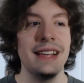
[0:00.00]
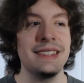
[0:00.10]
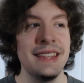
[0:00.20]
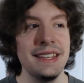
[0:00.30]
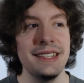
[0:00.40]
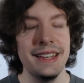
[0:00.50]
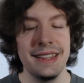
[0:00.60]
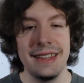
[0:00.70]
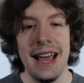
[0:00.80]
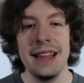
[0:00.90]
It's things
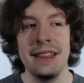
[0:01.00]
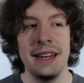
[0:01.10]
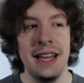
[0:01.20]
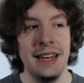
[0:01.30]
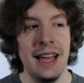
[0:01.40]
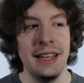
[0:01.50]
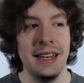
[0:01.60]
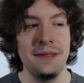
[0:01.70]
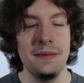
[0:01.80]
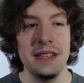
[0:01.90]
like that that kind of I
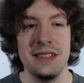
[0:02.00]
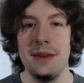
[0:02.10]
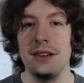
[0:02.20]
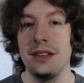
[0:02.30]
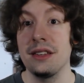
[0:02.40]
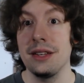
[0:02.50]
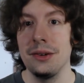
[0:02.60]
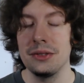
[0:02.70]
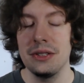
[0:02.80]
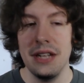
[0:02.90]
kind of miss about a lot of
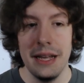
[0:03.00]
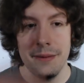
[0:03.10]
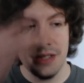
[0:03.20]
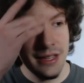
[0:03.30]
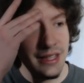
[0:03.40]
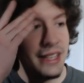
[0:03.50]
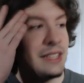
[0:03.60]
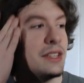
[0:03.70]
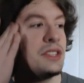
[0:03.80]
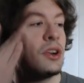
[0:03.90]
the older games because
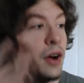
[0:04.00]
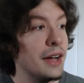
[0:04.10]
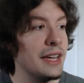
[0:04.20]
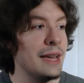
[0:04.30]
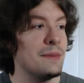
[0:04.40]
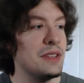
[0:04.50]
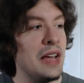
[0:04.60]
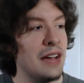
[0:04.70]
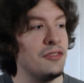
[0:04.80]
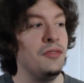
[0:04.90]
like in the Turok games
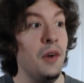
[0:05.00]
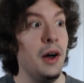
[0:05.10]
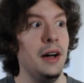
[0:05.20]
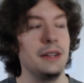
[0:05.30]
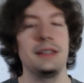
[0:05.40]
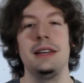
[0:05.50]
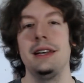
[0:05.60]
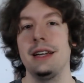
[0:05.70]
you have fog